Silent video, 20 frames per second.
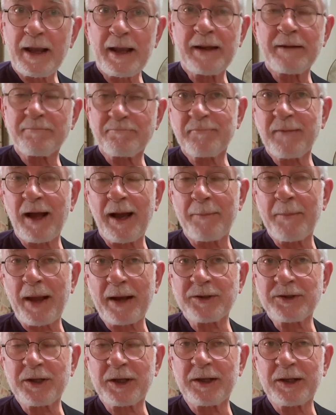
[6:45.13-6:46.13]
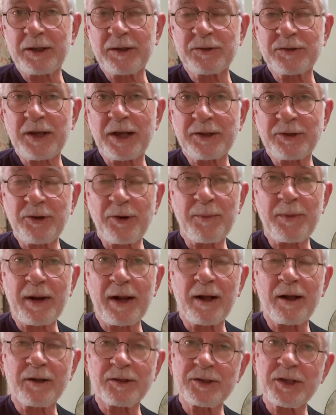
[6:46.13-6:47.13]
And I'm actually going to use that
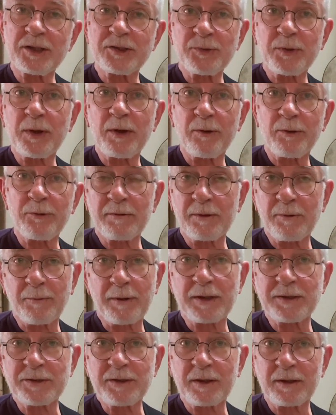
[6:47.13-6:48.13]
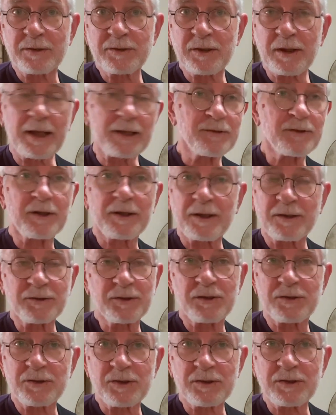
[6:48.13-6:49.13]
terminology as we go through the rest of this lesson
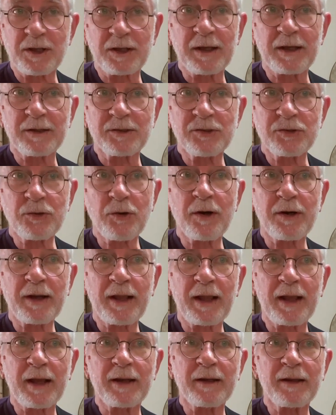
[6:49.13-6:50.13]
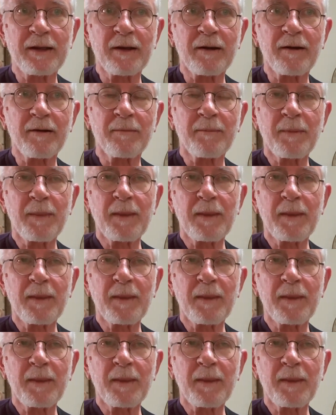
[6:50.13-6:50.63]
because it's just a nice shorthand here.